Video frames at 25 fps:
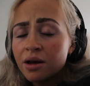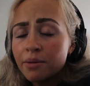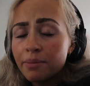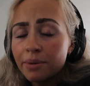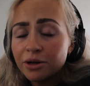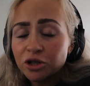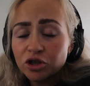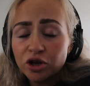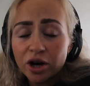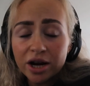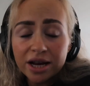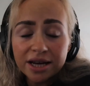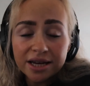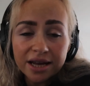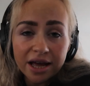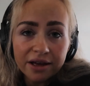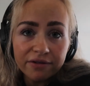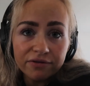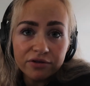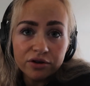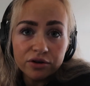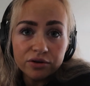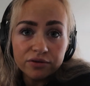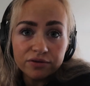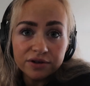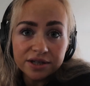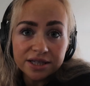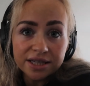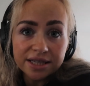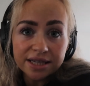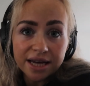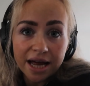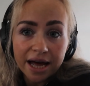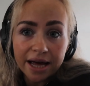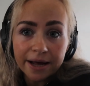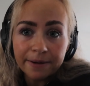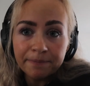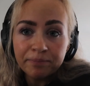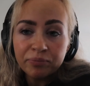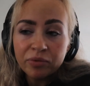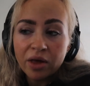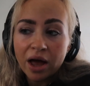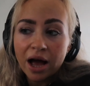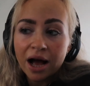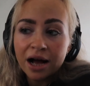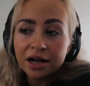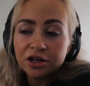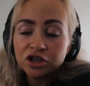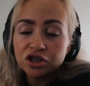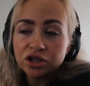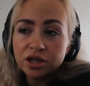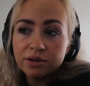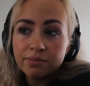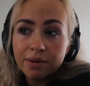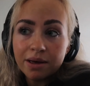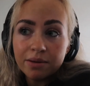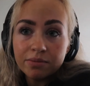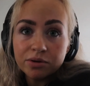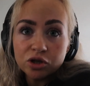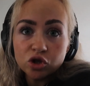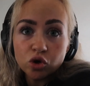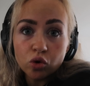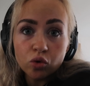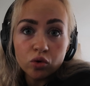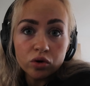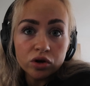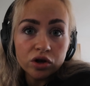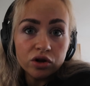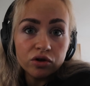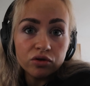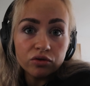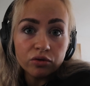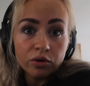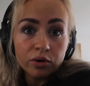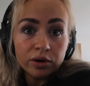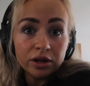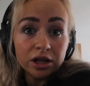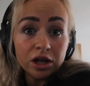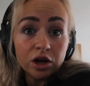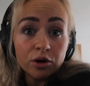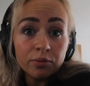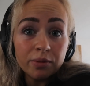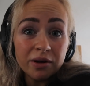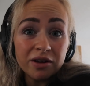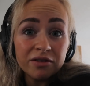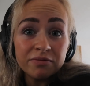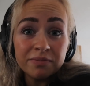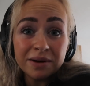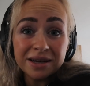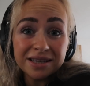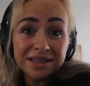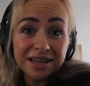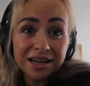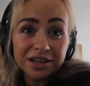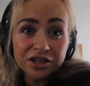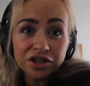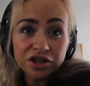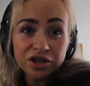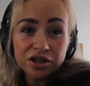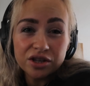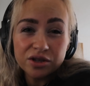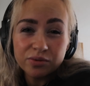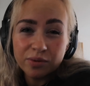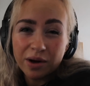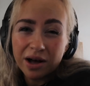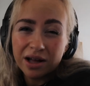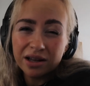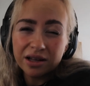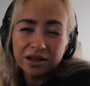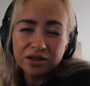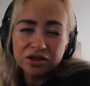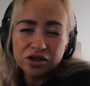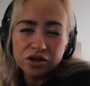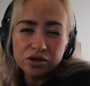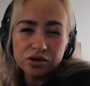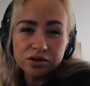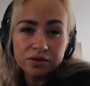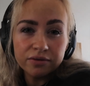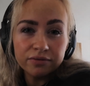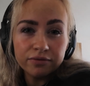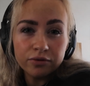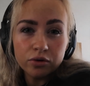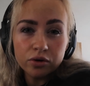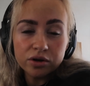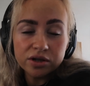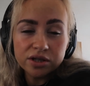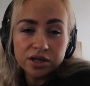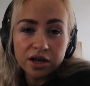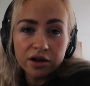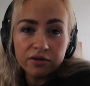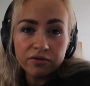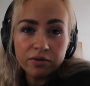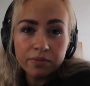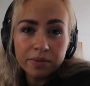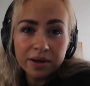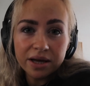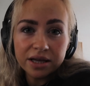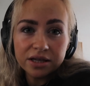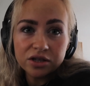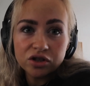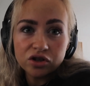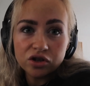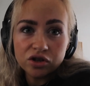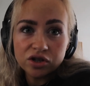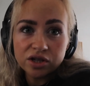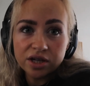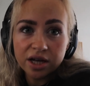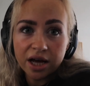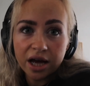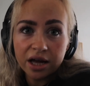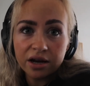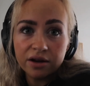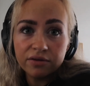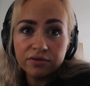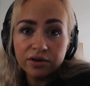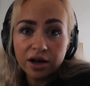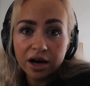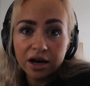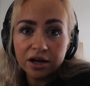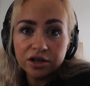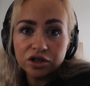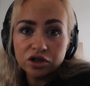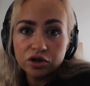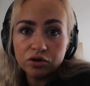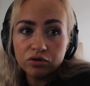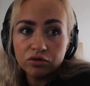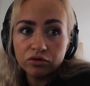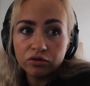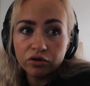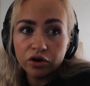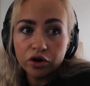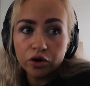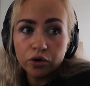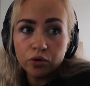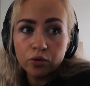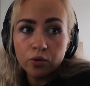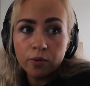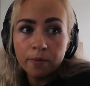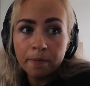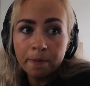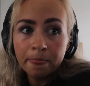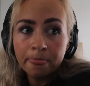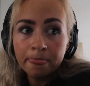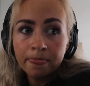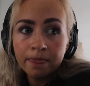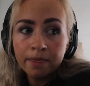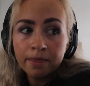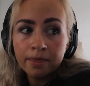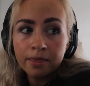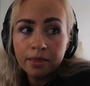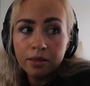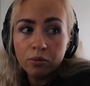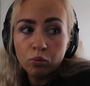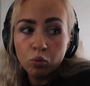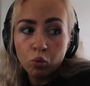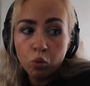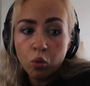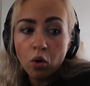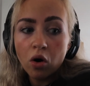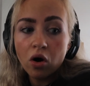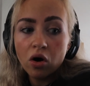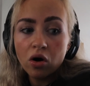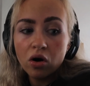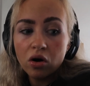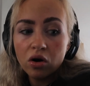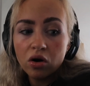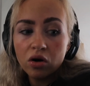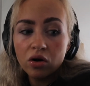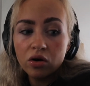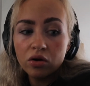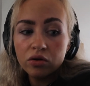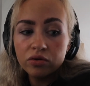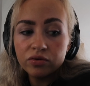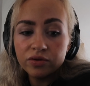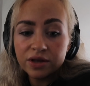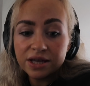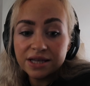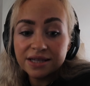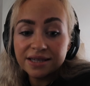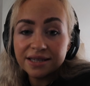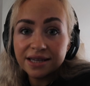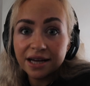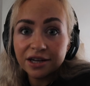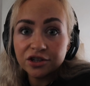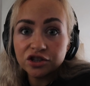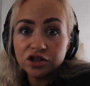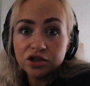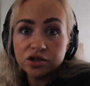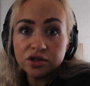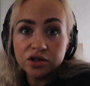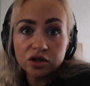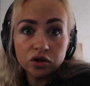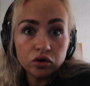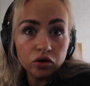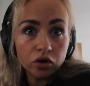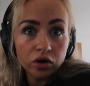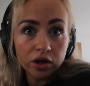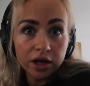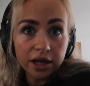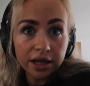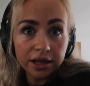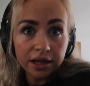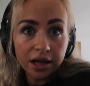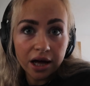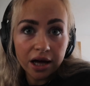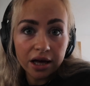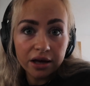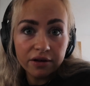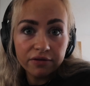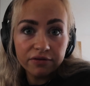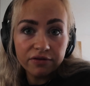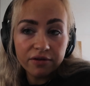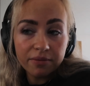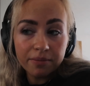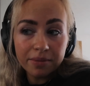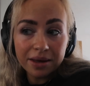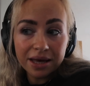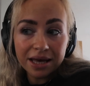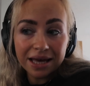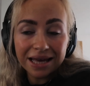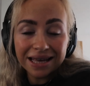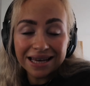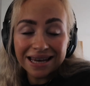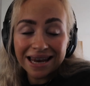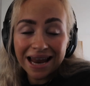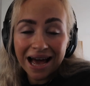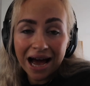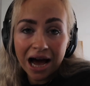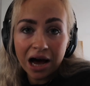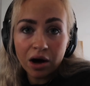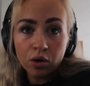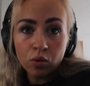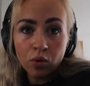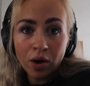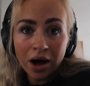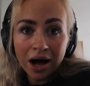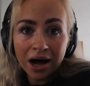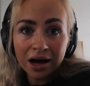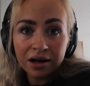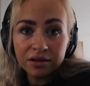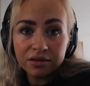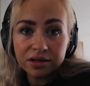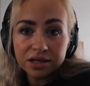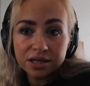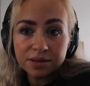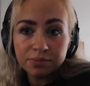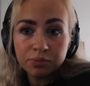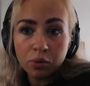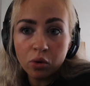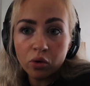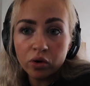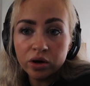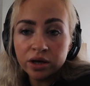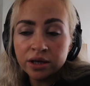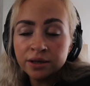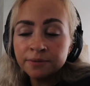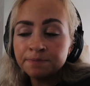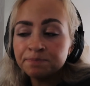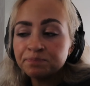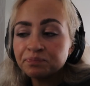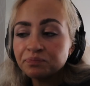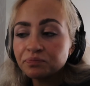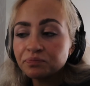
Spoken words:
my training day for you for today. Actually maybe talk you through a little bit of my session as well. I'll do some voiceover bits just to kind of guide you through what these sessions are looking like for me now at this point.